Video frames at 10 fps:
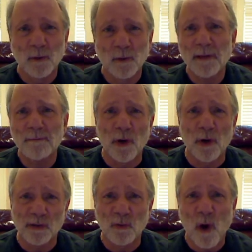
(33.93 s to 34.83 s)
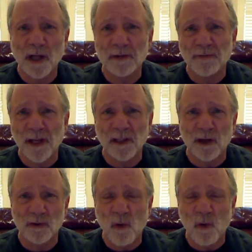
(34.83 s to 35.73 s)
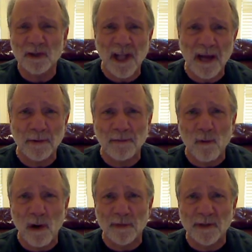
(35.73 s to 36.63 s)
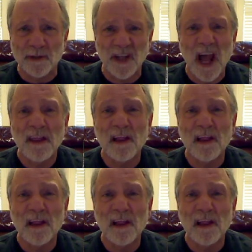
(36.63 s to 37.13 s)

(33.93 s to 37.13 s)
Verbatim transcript: Read books, watch videos, watch live performances.